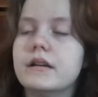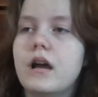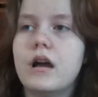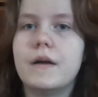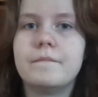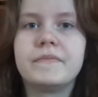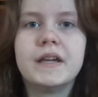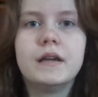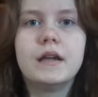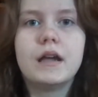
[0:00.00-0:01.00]

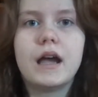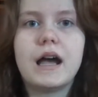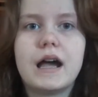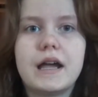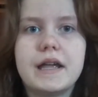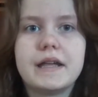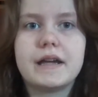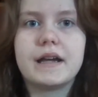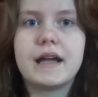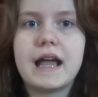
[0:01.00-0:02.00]
I
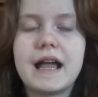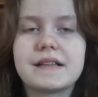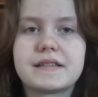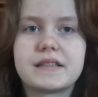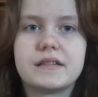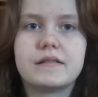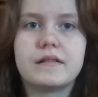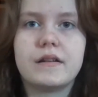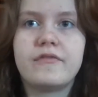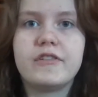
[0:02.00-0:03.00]
asked
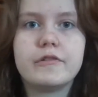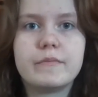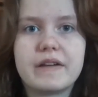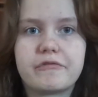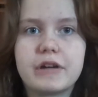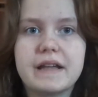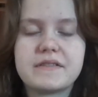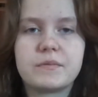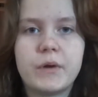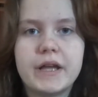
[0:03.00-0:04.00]
a few of my
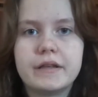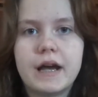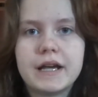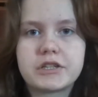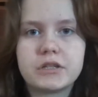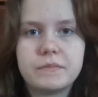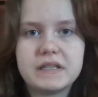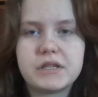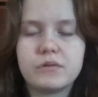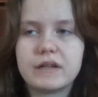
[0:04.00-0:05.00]
friends what I should be
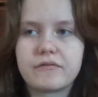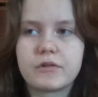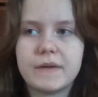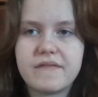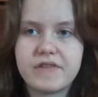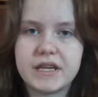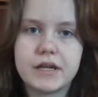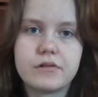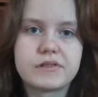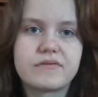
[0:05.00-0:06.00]
doing for my
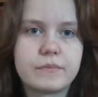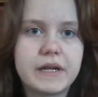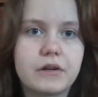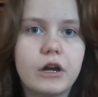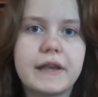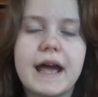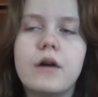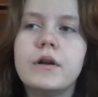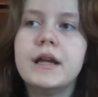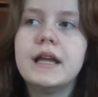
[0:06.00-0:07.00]
videos from here on
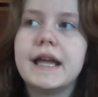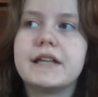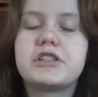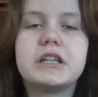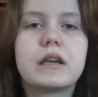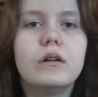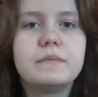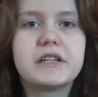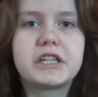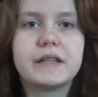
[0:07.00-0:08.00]
out, and she told
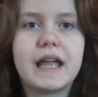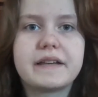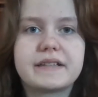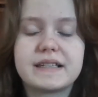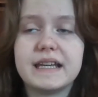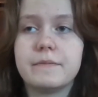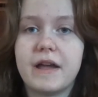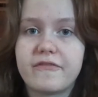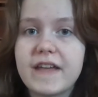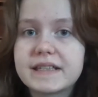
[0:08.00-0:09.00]
me she liked seeing
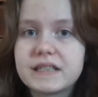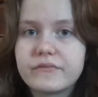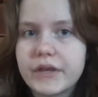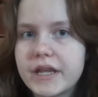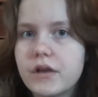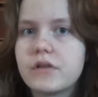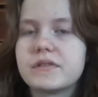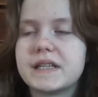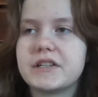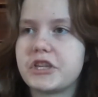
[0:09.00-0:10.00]
my face in
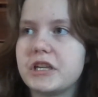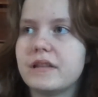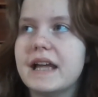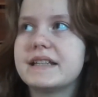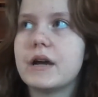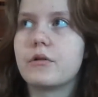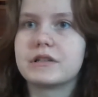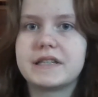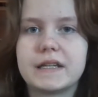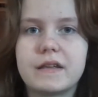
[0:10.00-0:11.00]
videos, and she liked how
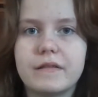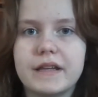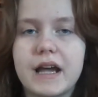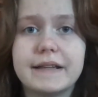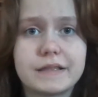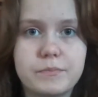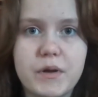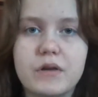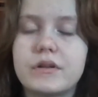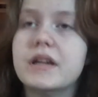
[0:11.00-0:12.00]
articulate I
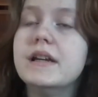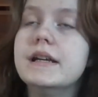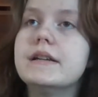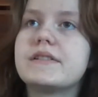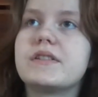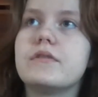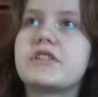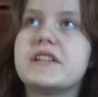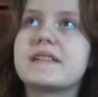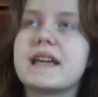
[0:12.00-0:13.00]
spoke. So
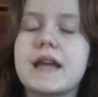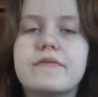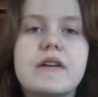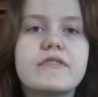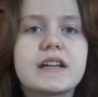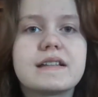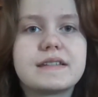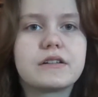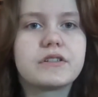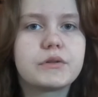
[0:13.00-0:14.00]
she's like, have you ever
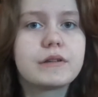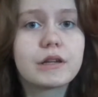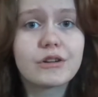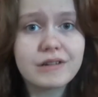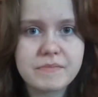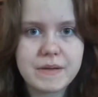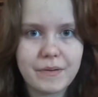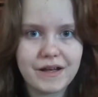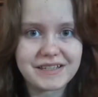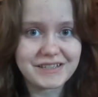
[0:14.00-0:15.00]
considered doing
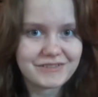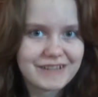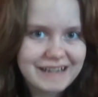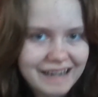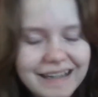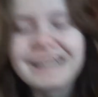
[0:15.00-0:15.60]
creepypasta reading?